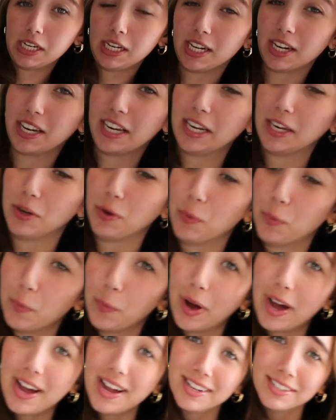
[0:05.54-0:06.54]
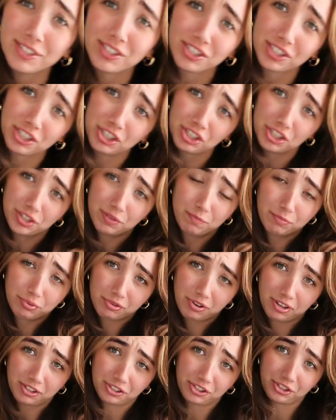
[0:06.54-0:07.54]
you in a while since she
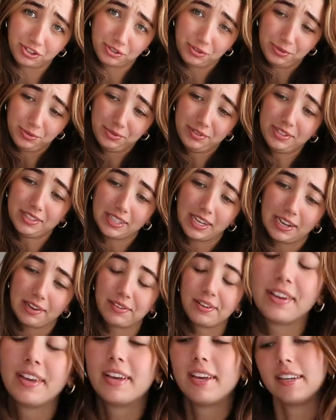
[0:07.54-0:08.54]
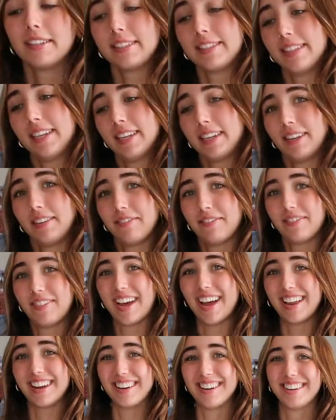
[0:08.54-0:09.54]
brought you down. So you
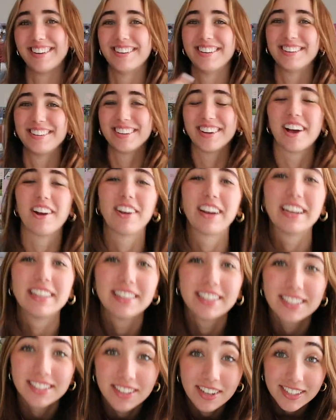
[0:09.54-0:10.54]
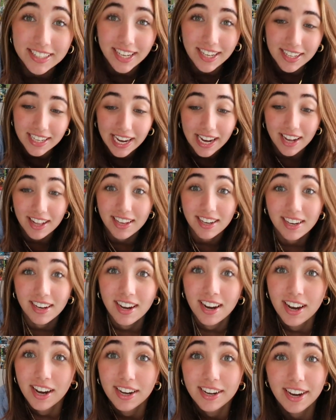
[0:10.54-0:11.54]
better know. All right, let's not get
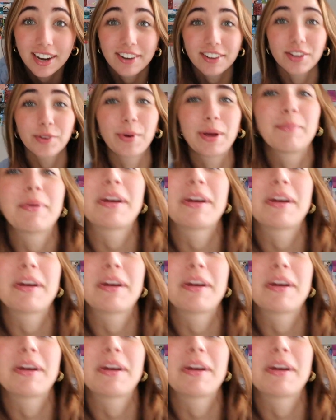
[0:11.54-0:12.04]
carried away